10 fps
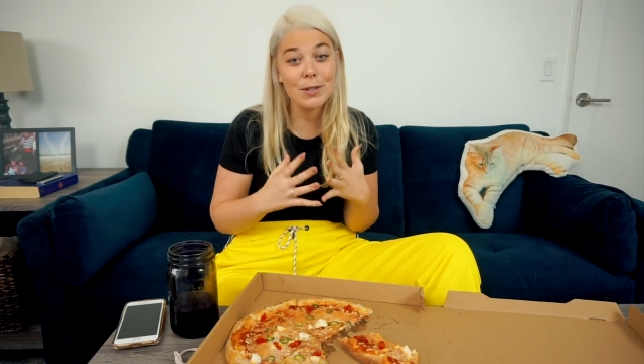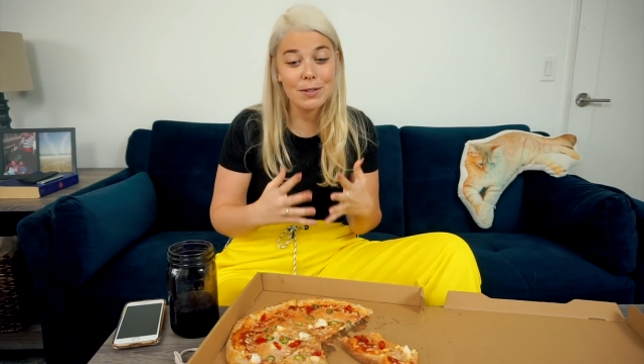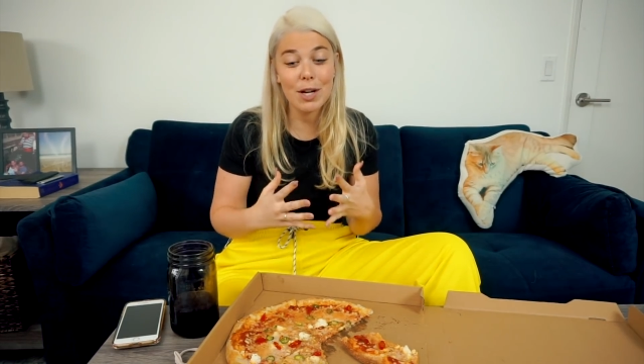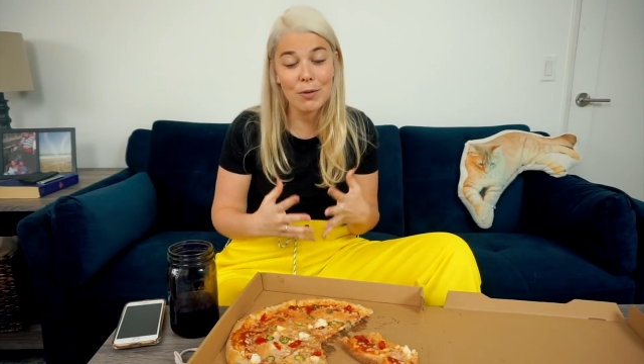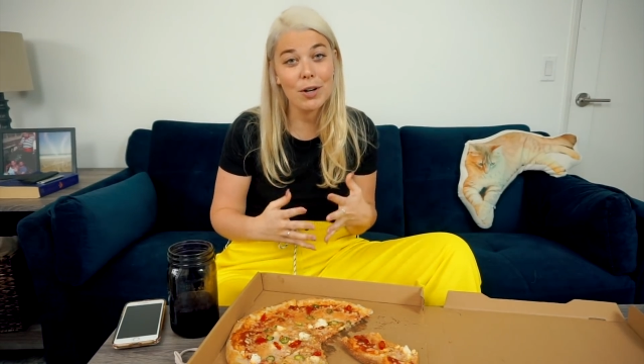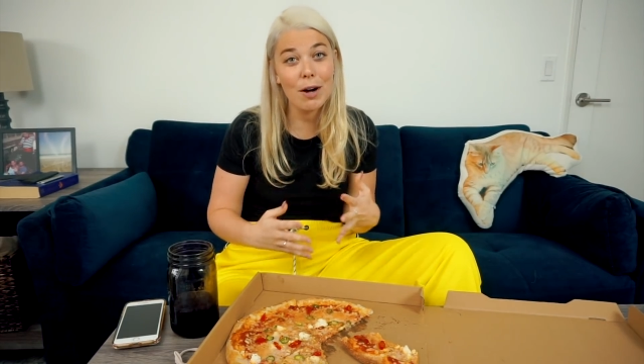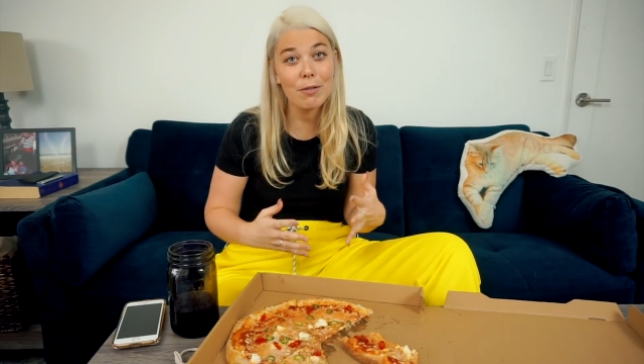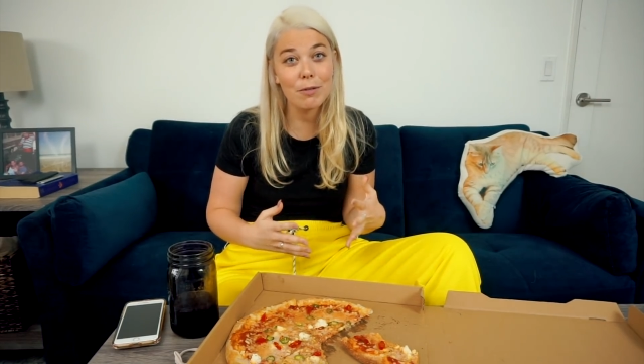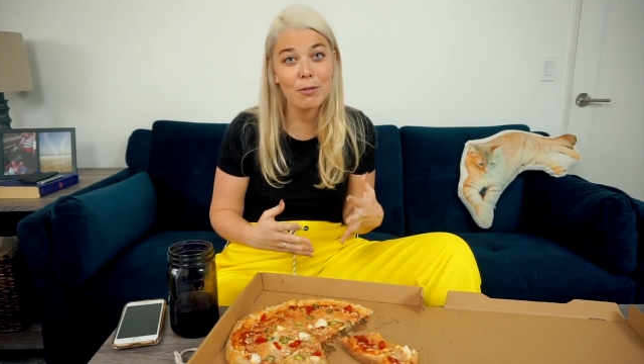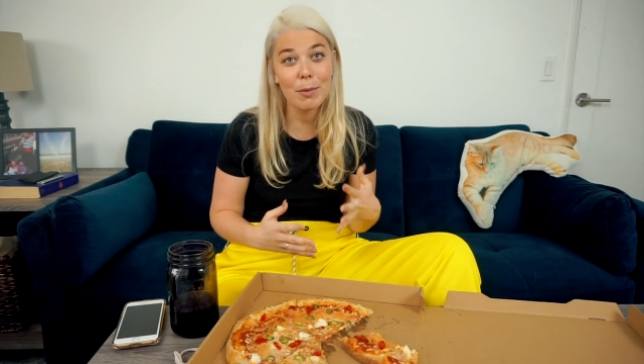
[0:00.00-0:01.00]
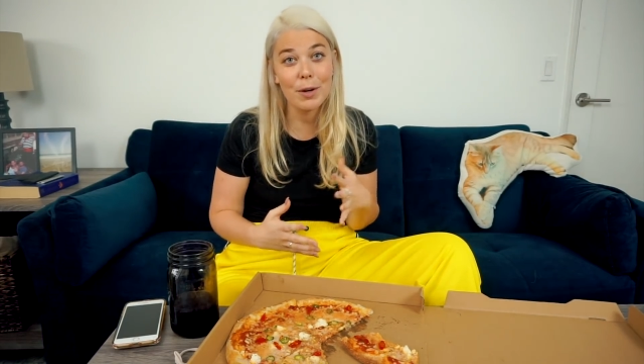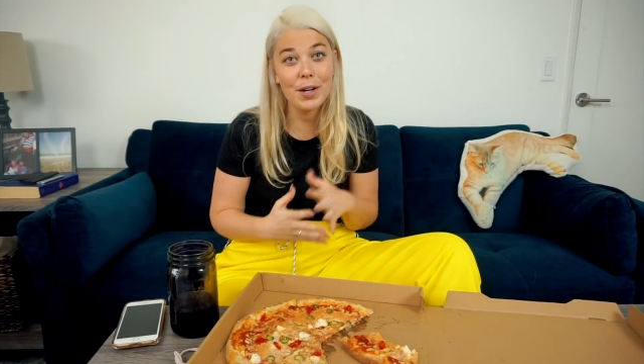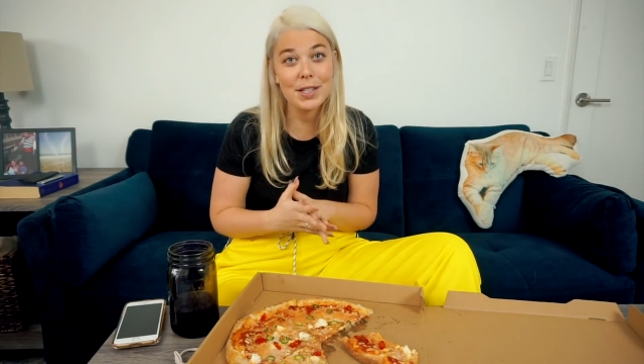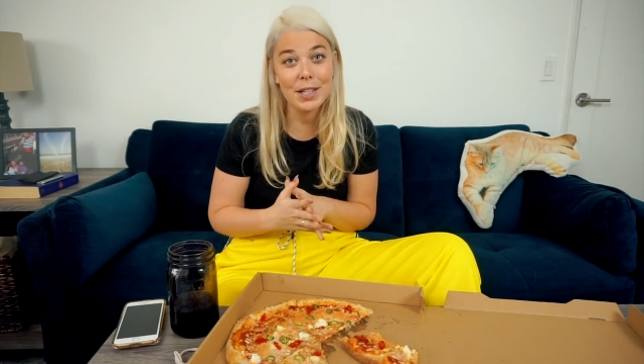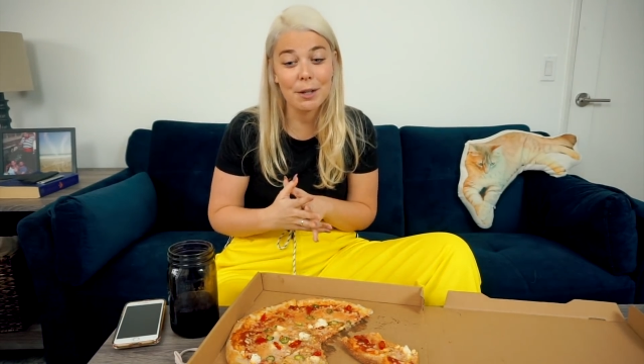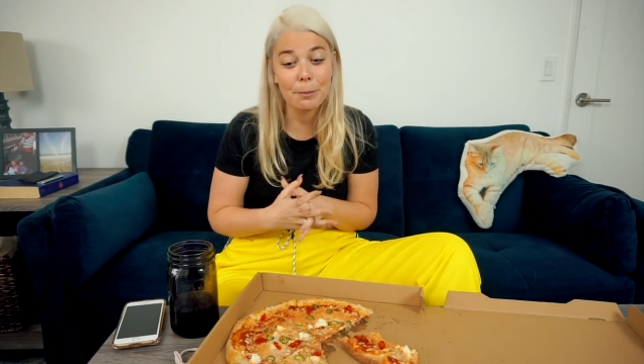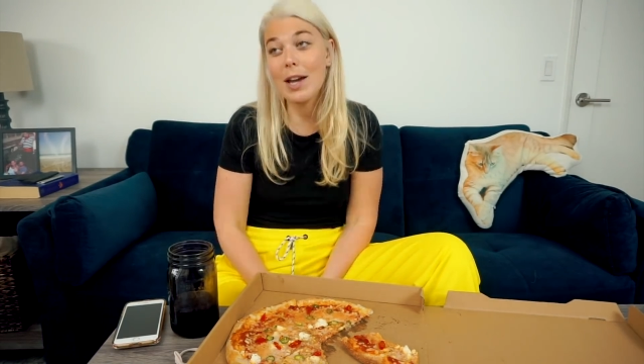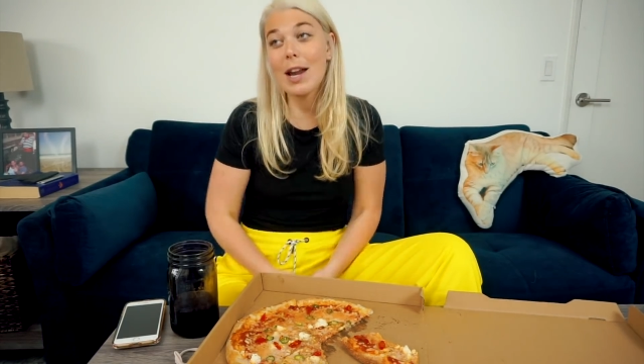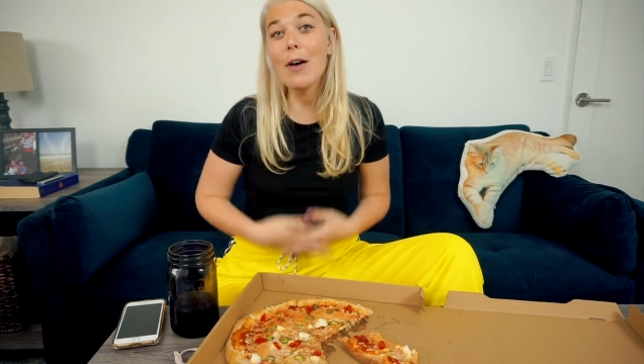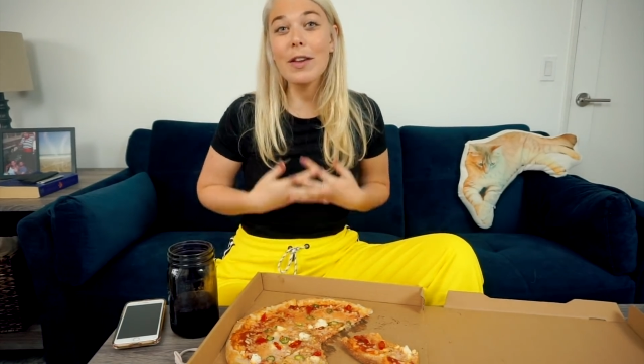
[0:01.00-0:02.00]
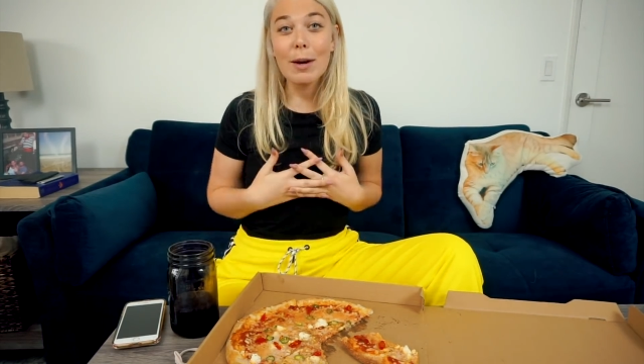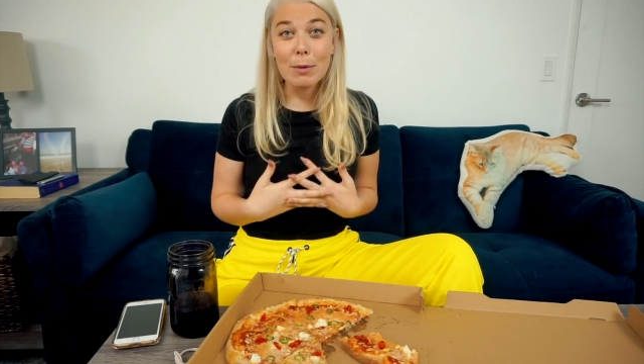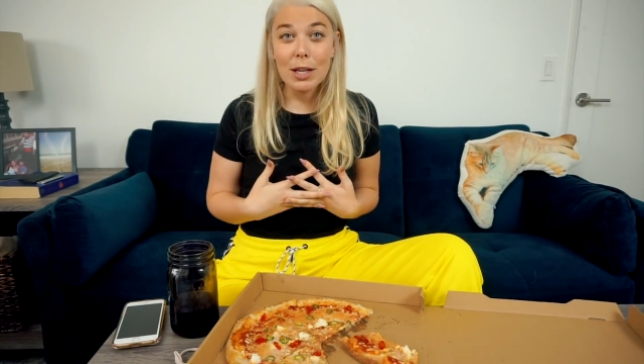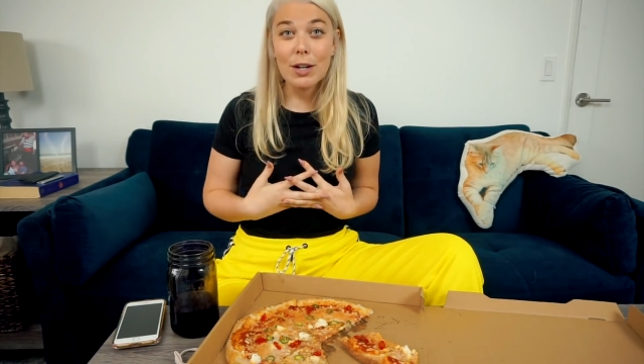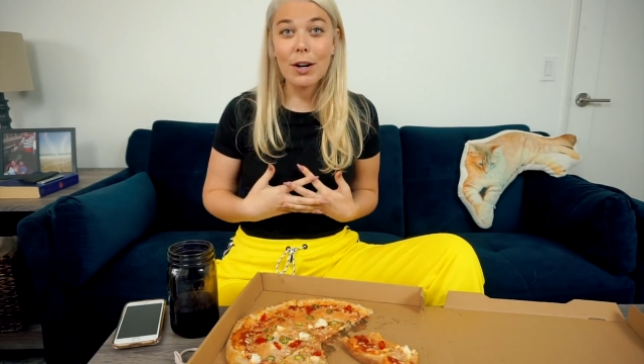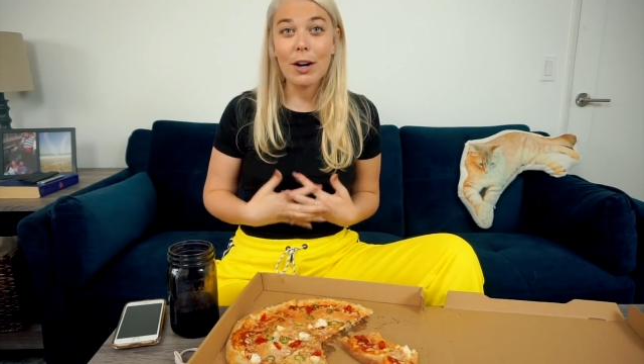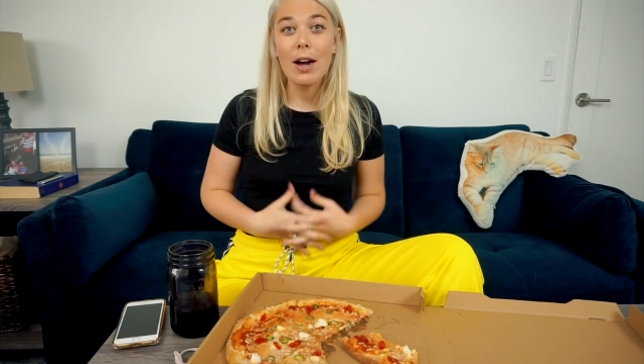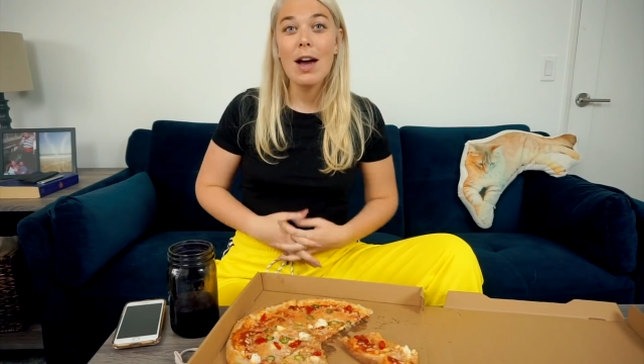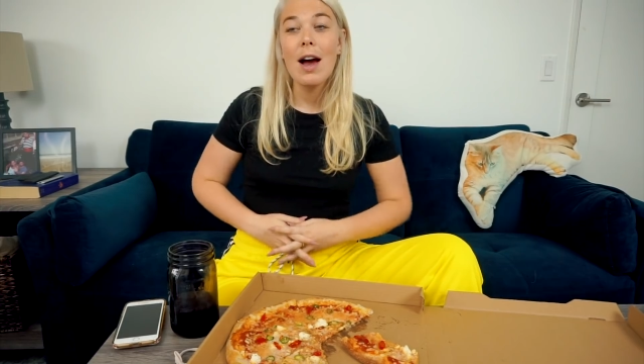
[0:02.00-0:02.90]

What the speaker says: since I recovered from anorexia. And now that I'm here,